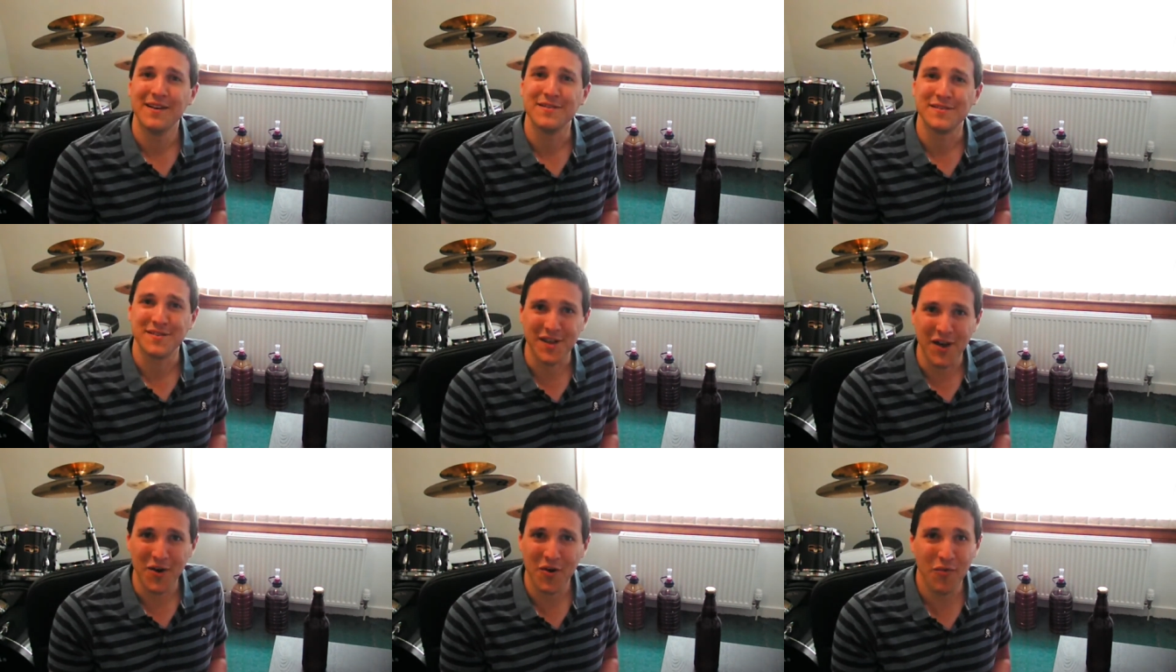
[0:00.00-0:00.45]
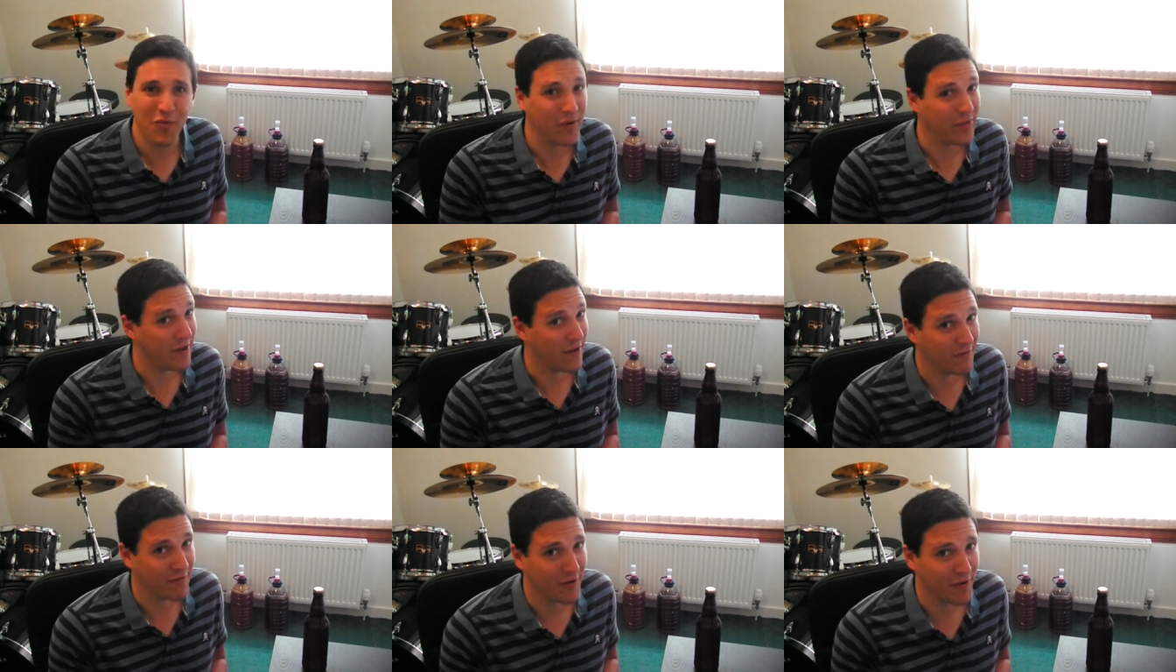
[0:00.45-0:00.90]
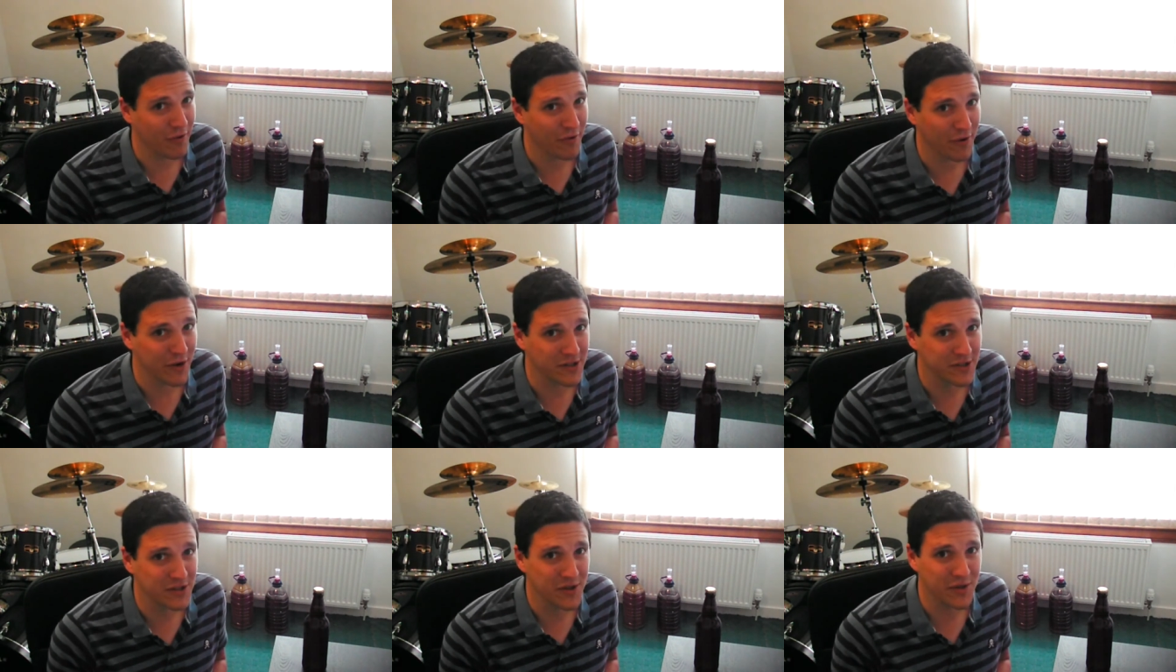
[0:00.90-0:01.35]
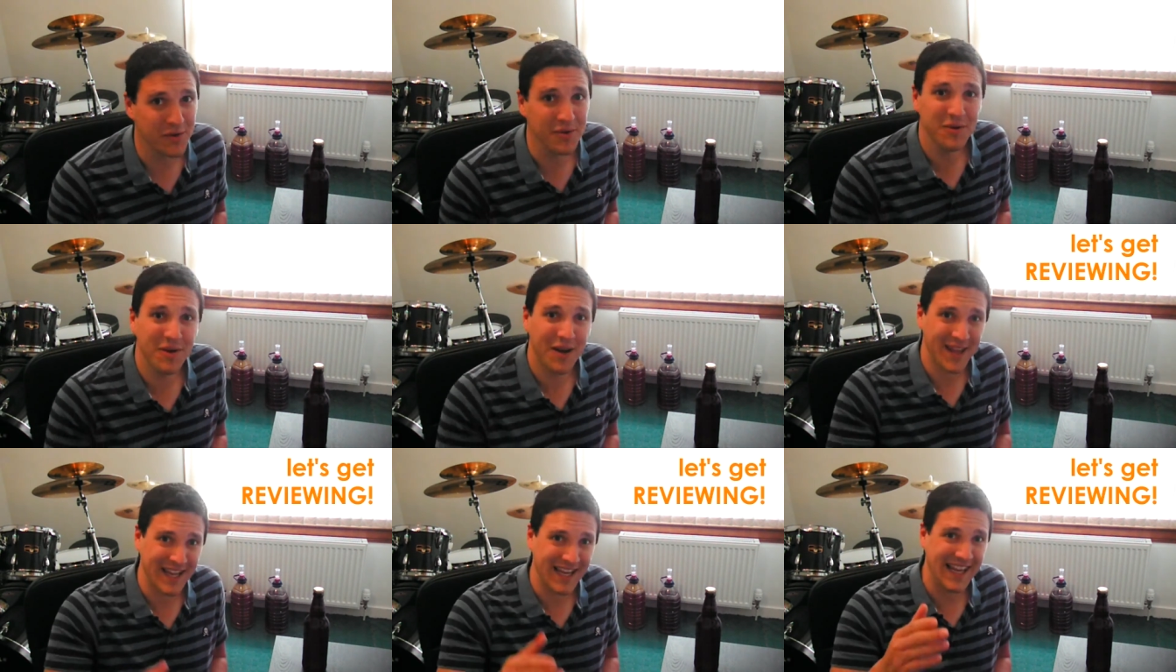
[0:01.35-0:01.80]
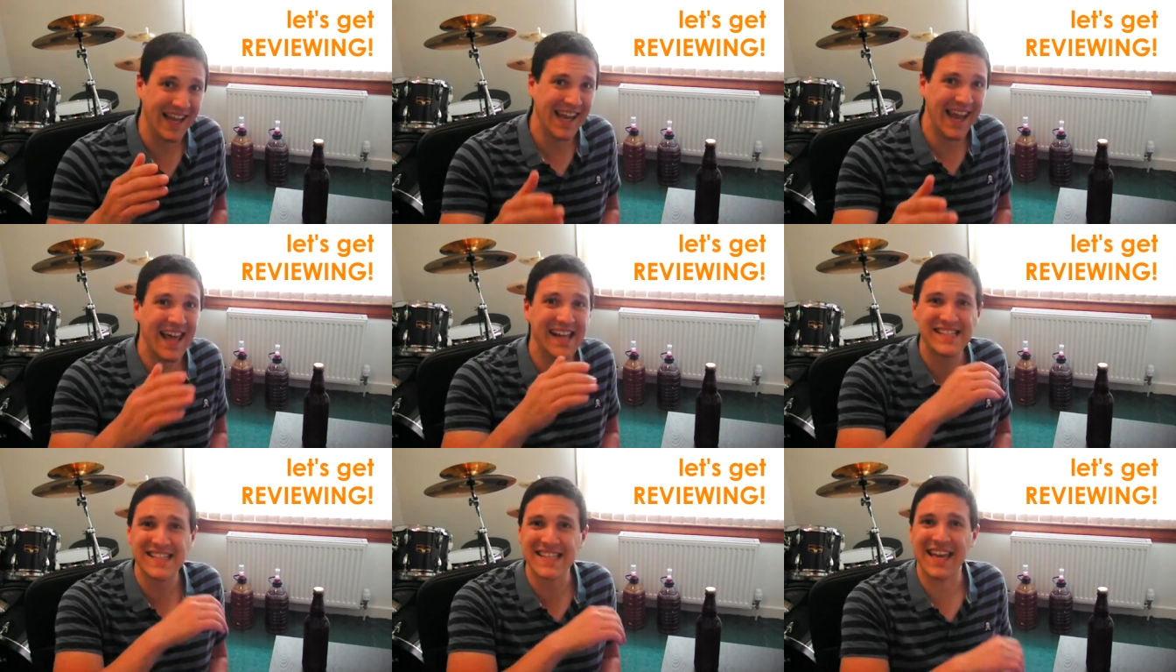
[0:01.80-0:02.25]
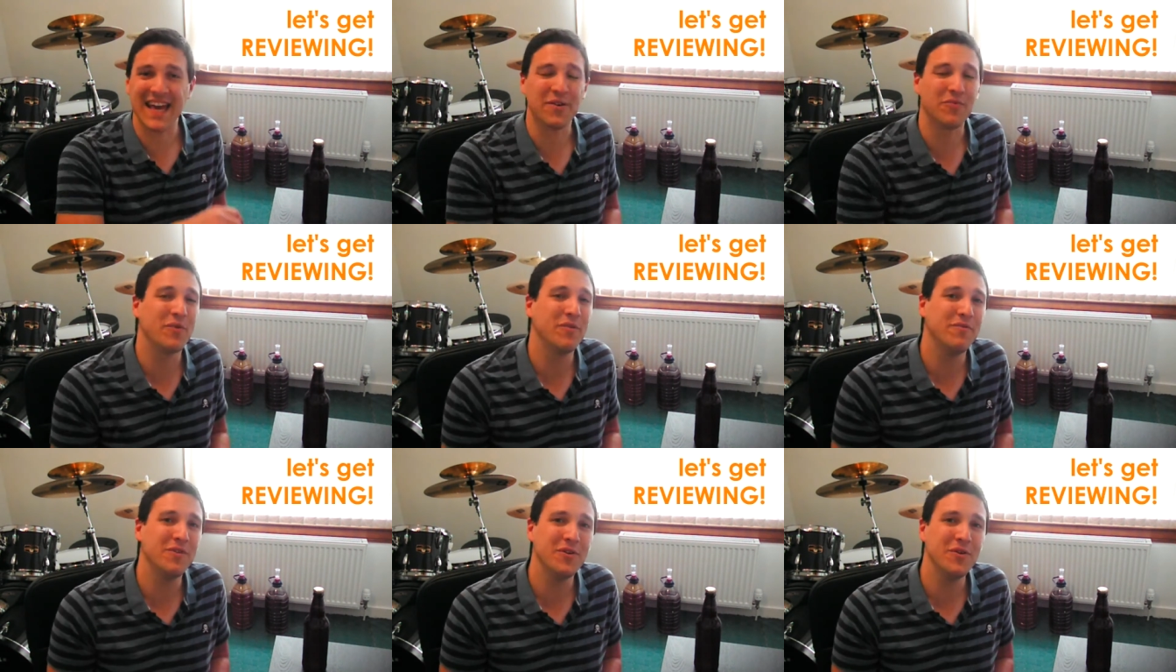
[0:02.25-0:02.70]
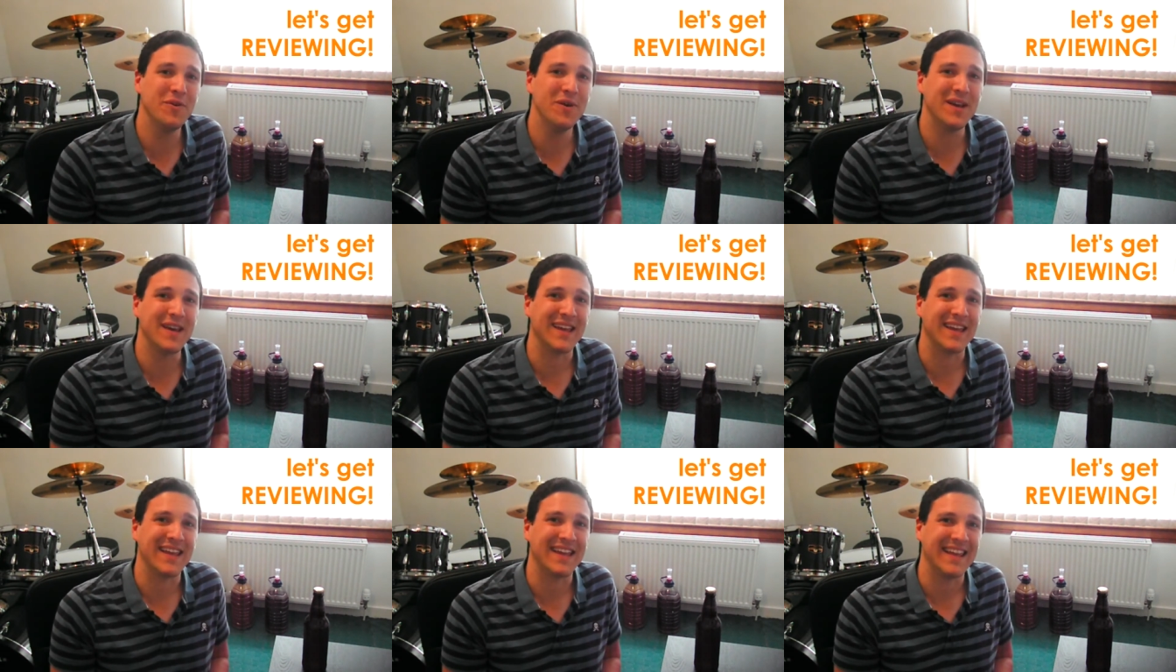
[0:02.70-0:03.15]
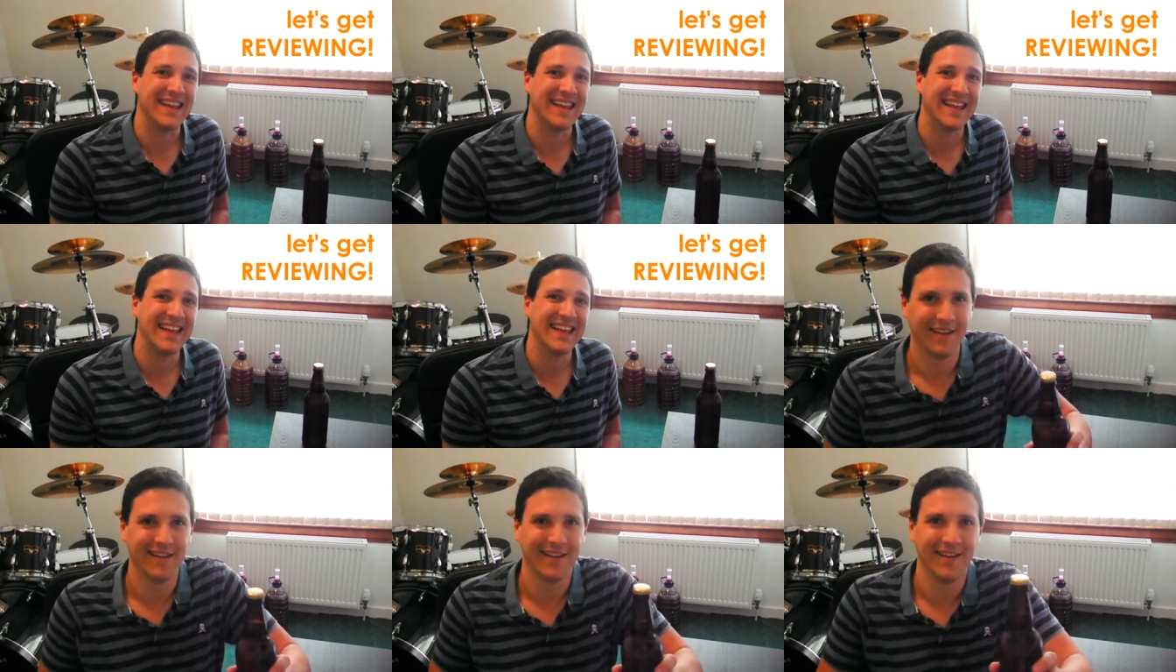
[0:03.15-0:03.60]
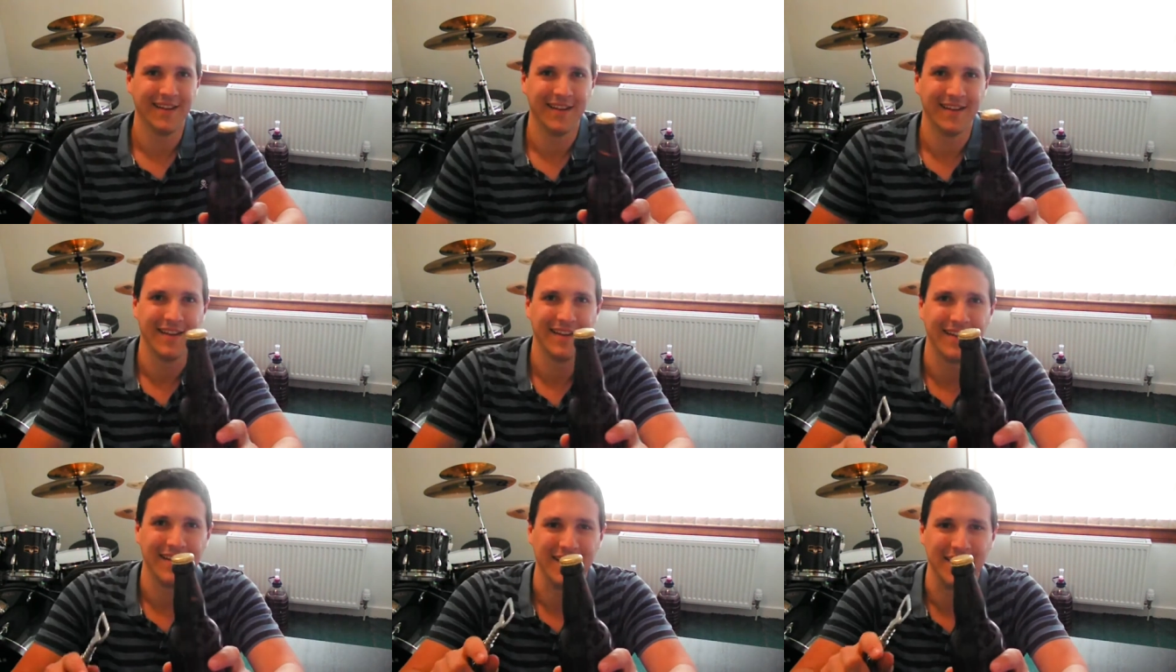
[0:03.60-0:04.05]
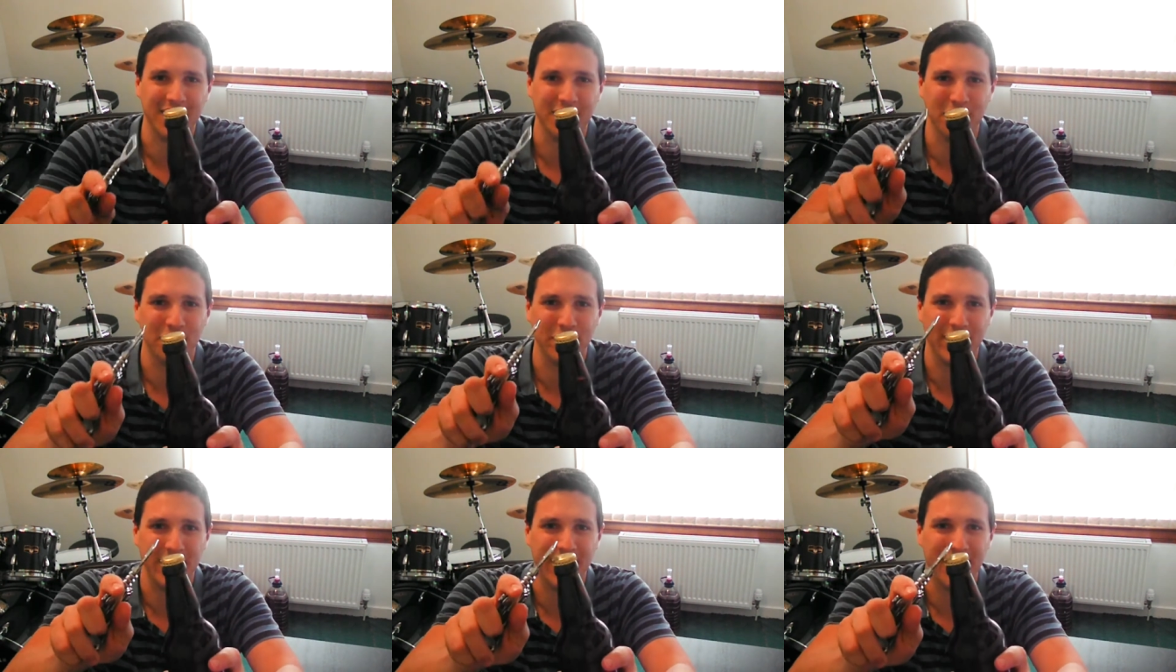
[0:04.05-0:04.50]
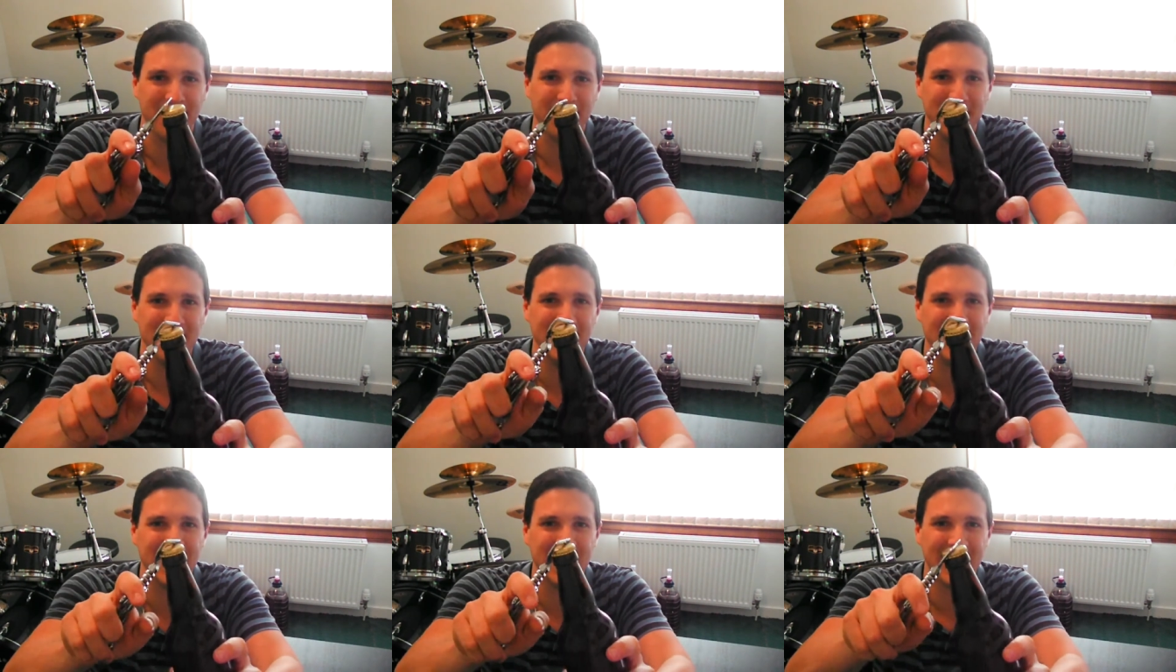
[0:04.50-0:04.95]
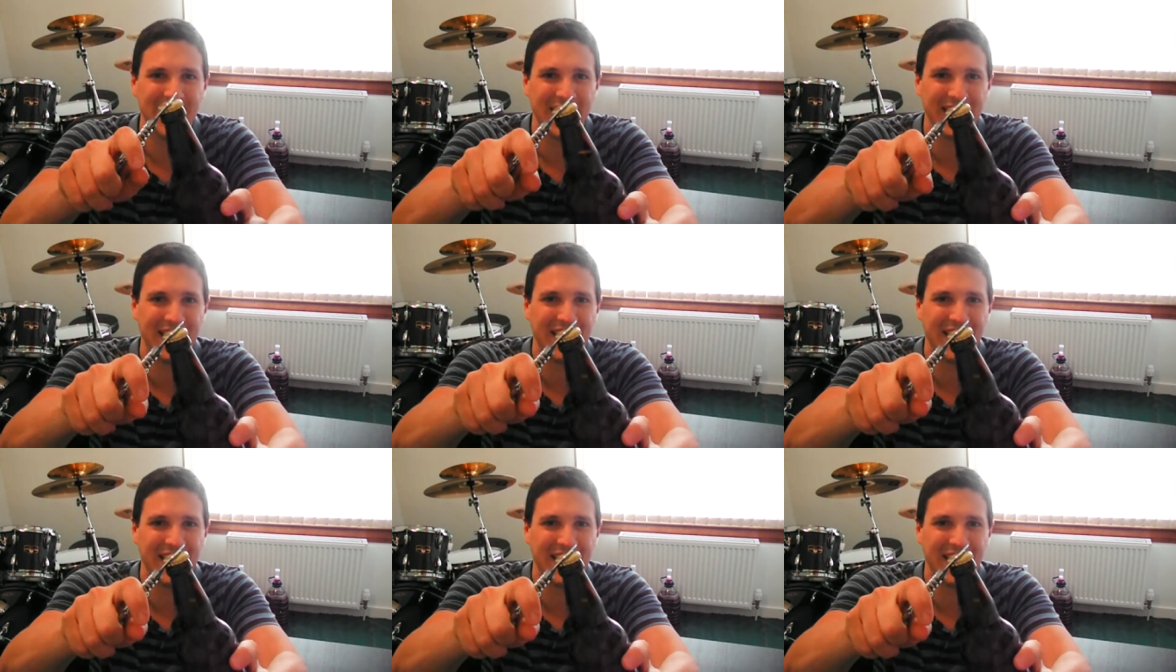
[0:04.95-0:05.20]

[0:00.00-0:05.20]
So without further ado, let's get reviewing. Here we have it.